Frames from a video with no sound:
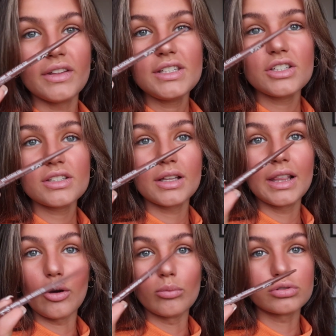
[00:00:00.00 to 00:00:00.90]
this is just a
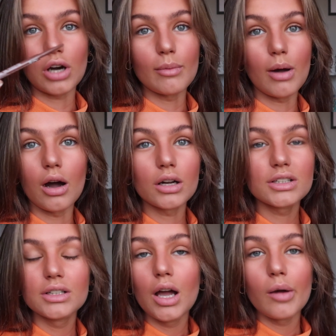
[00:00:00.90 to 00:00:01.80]
little Primark
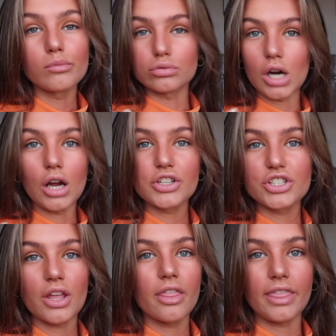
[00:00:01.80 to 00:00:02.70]

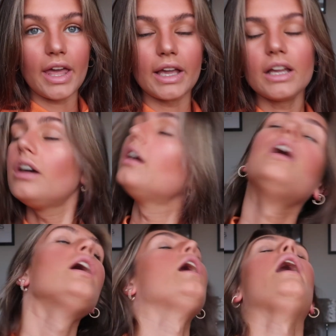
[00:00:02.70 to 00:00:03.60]
brush thing.
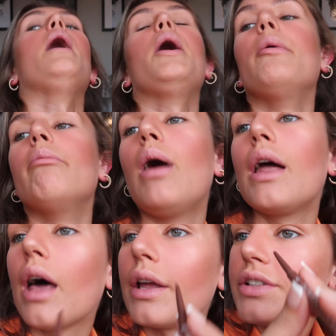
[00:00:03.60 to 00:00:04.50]
And
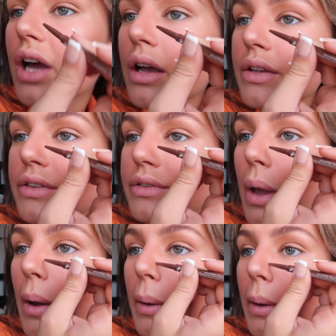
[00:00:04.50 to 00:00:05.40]
I just
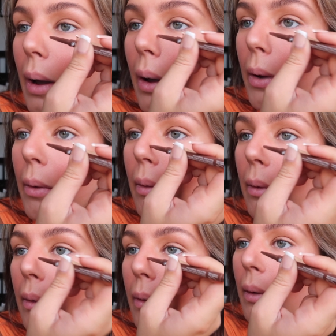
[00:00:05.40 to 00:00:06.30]
go
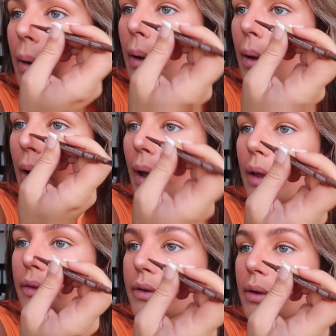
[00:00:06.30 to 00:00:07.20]

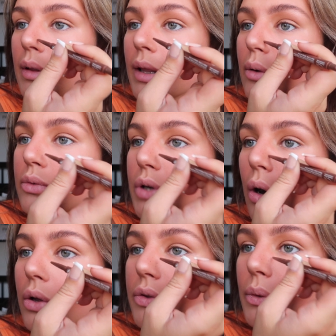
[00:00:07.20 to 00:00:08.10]
and do little
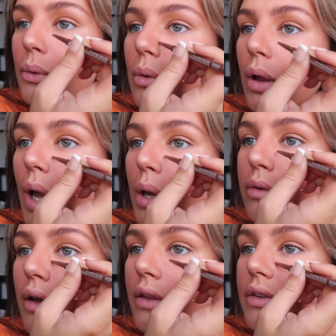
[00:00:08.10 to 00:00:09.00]
dots all
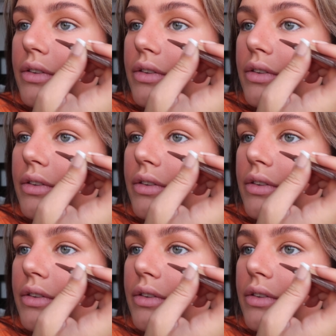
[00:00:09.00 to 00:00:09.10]
over the